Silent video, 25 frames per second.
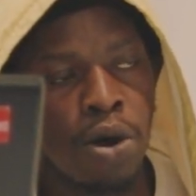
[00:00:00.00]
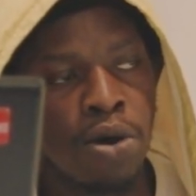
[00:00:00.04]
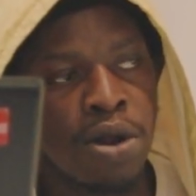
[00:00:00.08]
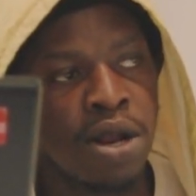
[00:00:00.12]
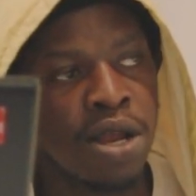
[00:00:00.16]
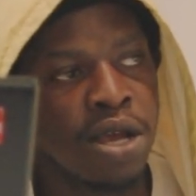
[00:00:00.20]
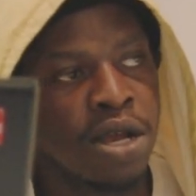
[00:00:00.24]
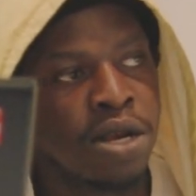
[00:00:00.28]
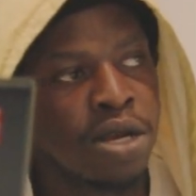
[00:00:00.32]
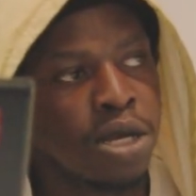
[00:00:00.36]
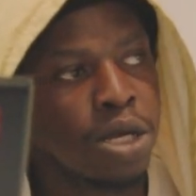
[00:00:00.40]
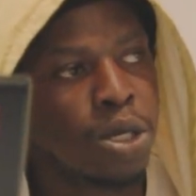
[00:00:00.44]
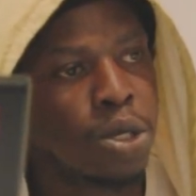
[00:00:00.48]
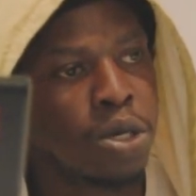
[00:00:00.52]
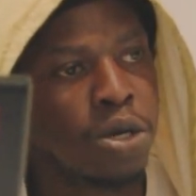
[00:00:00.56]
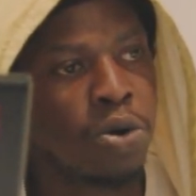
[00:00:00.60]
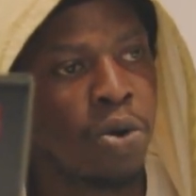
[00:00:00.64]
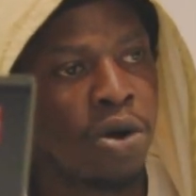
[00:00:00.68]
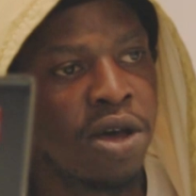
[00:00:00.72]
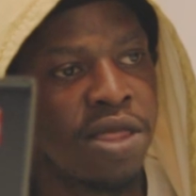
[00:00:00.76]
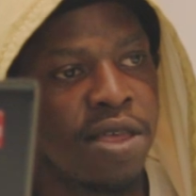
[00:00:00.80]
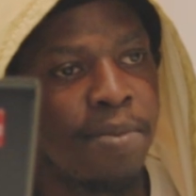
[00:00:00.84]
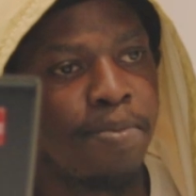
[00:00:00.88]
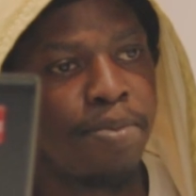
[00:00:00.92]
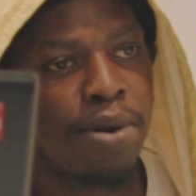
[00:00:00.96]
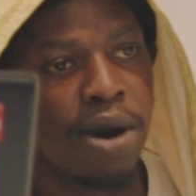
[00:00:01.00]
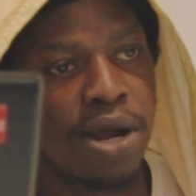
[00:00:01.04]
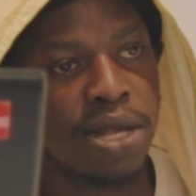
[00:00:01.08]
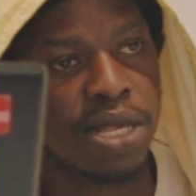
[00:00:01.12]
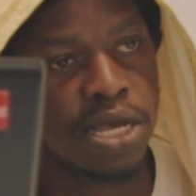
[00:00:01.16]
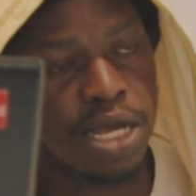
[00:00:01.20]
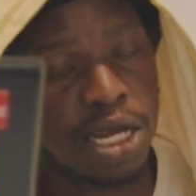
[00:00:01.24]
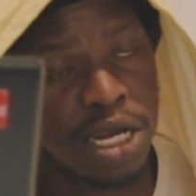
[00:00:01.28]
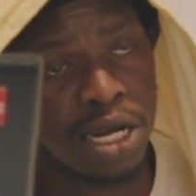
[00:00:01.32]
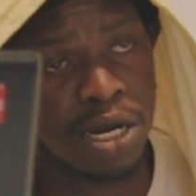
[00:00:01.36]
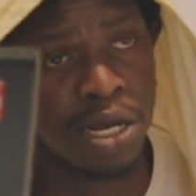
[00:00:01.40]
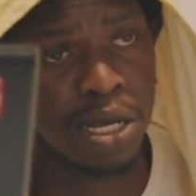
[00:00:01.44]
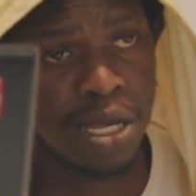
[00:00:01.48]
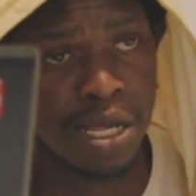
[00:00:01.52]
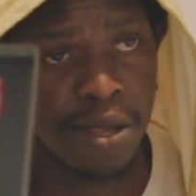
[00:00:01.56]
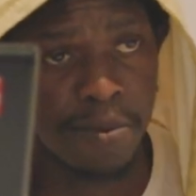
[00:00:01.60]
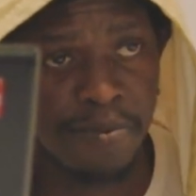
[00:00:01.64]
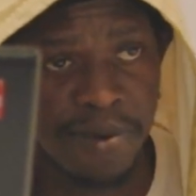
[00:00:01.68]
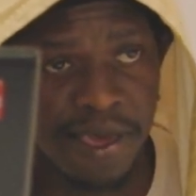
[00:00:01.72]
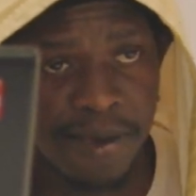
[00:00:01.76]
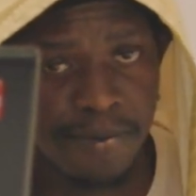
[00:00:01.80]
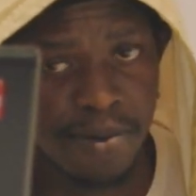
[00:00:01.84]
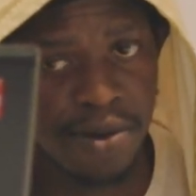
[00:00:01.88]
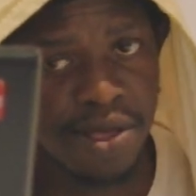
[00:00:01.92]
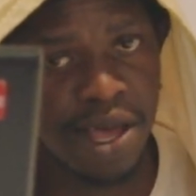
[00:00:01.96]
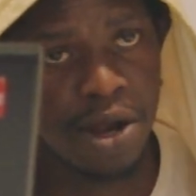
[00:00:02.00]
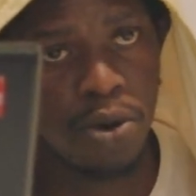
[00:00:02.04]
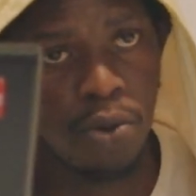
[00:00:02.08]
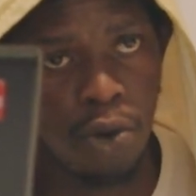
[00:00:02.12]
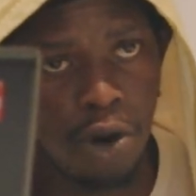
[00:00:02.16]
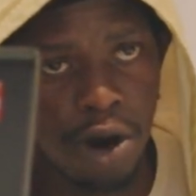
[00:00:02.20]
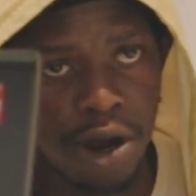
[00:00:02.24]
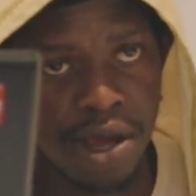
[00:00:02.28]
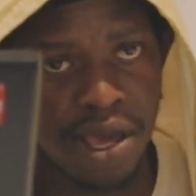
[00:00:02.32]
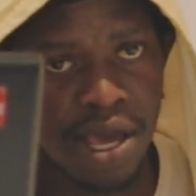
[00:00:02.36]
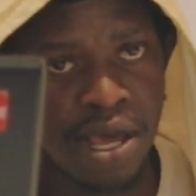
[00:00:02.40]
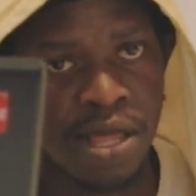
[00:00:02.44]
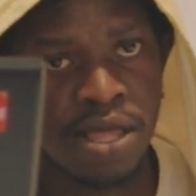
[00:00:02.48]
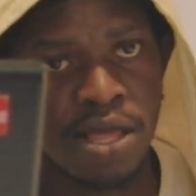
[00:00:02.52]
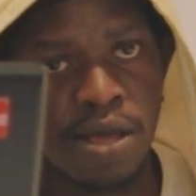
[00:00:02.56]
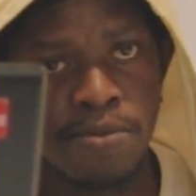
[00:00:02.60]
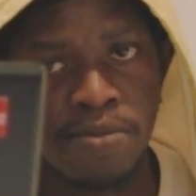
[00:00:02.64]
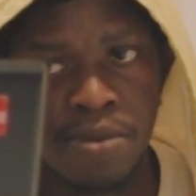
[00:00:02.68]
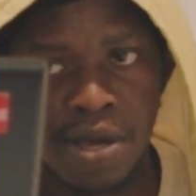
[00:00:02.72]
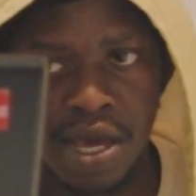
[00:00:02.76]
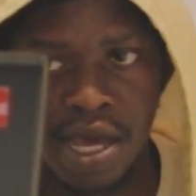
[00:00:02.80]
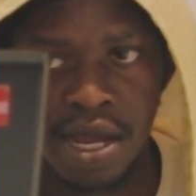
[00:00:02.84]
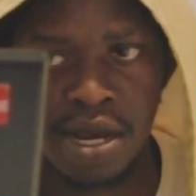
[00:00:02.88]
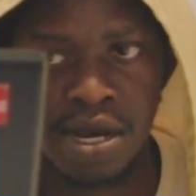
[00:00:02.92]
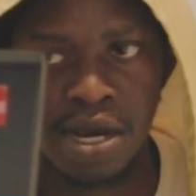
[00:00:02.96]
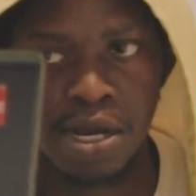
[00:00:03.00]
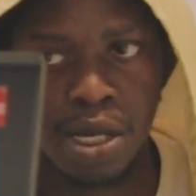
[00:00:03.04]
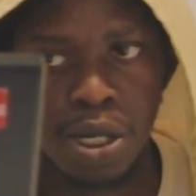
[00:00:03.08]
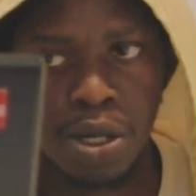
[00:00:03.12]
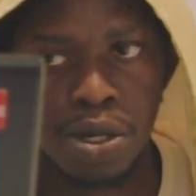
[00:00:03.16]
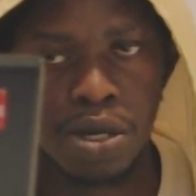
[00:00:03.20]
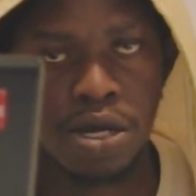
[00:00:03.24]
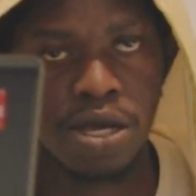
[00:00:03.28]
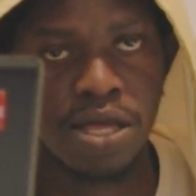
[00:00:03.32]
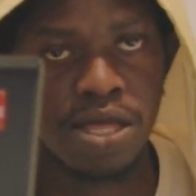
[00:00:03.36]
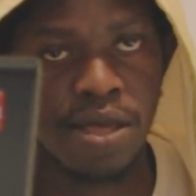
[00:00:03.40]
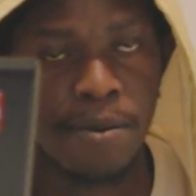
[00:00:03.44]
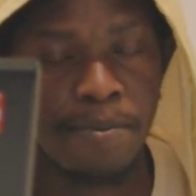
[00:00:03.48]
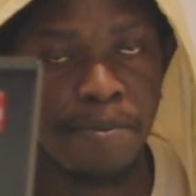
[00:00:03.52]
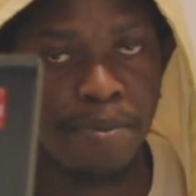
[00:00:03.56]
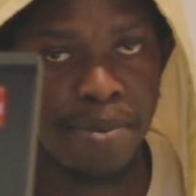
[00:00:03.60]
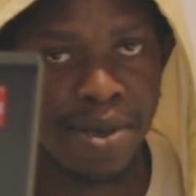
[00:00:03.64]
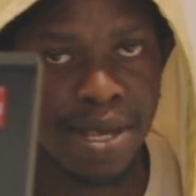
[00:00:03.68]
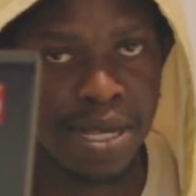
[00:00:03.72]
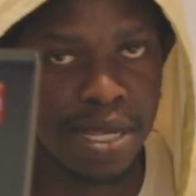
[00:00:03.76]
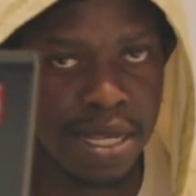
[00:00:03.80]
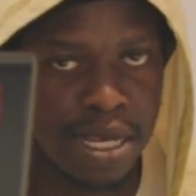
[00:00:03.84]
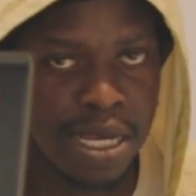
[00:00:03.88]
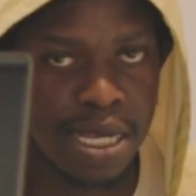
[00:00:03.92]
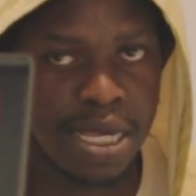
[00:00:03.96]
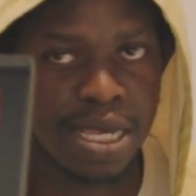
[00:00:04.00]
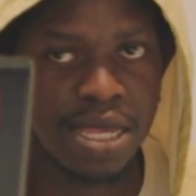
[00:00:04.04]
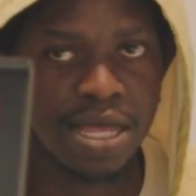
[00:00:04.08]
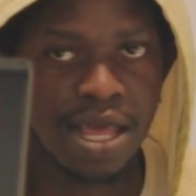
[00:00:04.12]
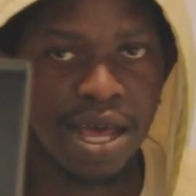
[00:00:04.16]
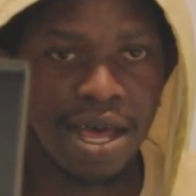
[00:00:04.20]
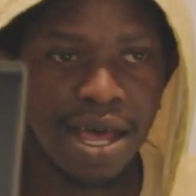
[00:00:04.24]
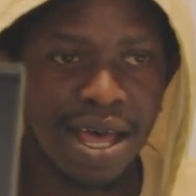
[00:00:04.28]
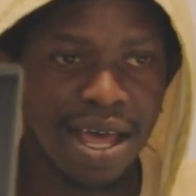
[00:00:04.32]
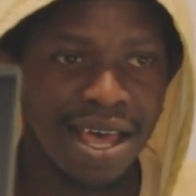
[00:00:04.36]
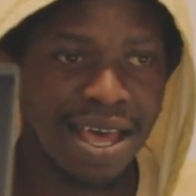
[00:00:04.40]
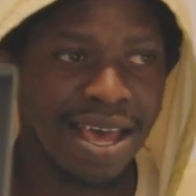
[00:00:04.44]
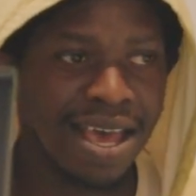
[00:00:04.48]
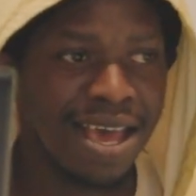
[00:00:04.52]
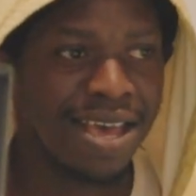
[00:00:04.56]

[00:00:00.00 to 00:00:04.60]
only industry where the practitioners, the people that work in the industry, the business, the